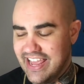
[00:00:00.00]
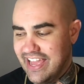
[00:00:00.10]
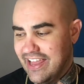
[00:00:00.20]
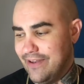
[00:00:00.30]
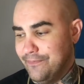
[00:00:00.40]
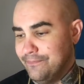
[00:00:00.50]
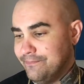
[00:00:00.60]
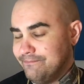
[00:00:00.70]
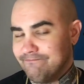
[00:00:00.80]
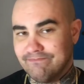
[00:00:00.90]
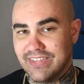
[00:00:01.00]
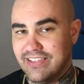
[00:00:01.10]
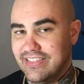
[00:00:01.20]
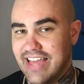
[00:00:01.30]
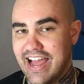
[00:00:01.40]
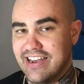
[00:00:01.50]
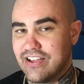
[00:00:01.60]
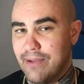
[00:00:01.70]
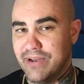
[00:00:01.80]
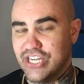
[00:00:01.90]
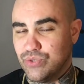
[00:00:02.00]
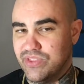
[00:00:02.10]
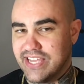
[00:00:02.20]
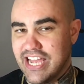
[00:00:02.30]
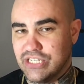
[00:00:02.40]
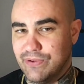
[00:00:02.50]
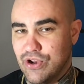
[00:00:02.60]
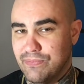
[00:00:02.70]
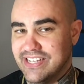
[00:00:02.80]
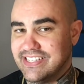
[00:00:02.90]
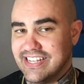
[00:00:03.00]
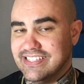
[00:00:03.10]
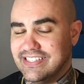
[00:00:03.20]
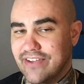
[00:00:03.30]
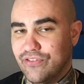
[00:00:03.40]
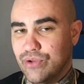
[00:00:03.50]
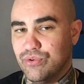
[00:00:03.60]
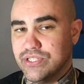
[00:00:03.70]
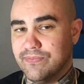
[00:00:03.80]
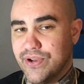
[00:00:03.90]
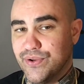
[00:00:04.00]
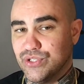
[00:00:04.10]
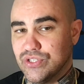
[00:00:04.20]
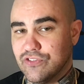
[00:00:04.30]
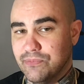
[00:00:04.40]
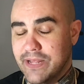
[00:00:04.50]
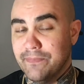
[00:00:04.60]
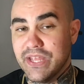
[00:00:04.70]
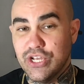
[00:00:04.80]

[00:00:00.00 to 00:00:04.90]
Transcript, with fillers: And that combination with the cashmere and musk has definitely ruined some fragrances for me.